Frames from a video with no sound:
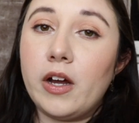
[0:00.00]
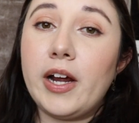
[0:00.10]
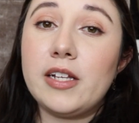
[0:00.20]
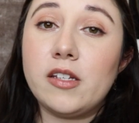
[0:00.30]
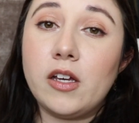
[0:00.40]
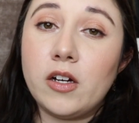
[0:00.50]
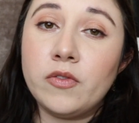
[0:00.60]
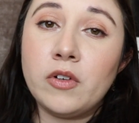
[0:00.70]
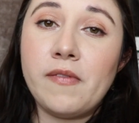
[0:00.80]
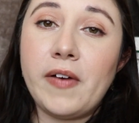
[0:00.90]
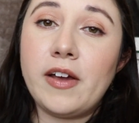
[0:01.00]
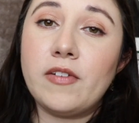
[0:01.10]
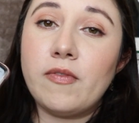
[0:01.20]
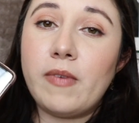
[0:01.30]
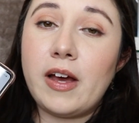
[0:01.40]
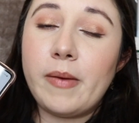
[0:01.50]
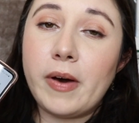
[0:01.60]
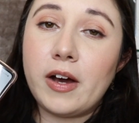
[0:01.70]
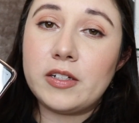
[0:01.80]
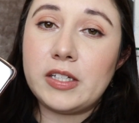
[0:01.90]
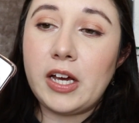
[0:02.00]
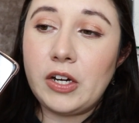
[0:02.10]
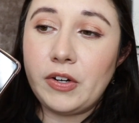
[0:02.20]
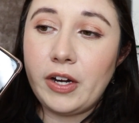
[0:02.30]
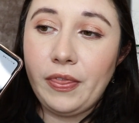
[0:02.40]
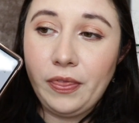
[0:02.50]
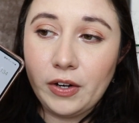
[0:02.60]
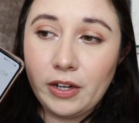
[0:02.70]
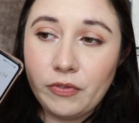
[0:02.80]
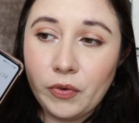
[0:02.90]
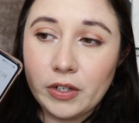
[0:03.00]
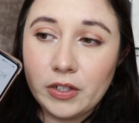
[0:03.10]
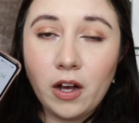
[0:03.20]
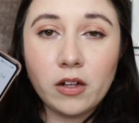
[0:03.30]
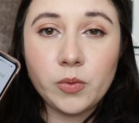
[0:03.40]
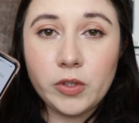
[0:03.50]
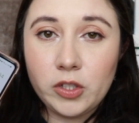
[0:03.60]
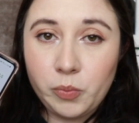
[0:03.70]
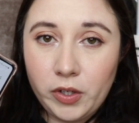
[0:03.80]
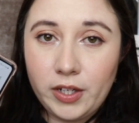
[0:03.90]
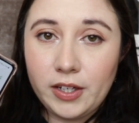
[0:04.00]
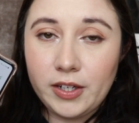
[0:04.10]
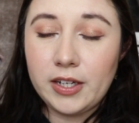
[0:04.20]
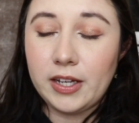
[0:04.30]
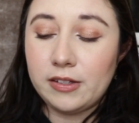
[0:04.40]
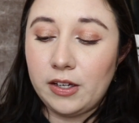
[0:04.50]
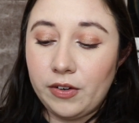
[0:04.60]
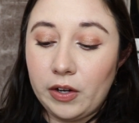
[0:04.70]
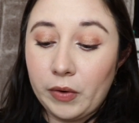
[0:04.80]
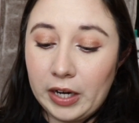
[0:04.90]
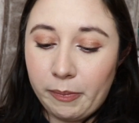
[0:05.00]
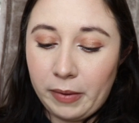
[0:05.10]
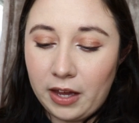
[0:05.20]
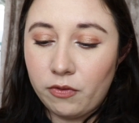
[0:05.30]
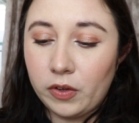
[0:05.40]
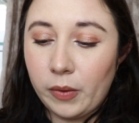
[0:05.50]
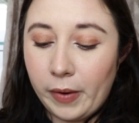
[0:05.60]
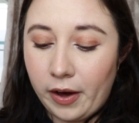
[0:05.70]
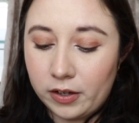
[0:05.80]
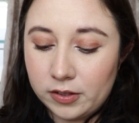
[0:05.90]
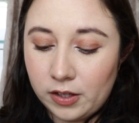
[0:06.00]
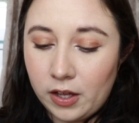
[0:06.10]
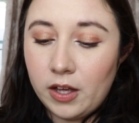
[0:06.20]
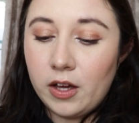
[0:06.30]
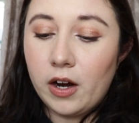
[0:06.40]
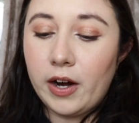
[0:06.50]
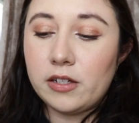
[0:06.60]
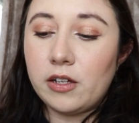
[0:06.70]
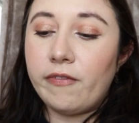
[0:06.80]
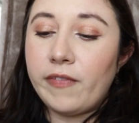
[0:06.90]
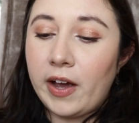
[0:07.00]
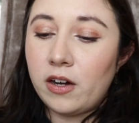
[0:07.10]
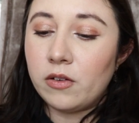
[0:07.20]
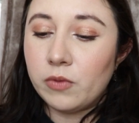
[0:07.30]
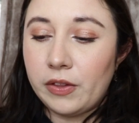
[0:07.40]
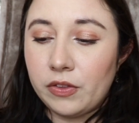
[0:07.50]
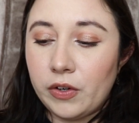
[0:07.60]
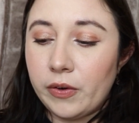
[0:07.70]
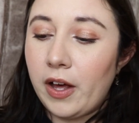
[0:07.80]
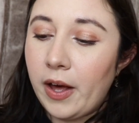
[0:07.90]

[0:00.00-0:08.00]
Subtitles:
Alright, so the overall value for my box is $134, which is pretty good considering what I paid for the box. Alright, so final run through.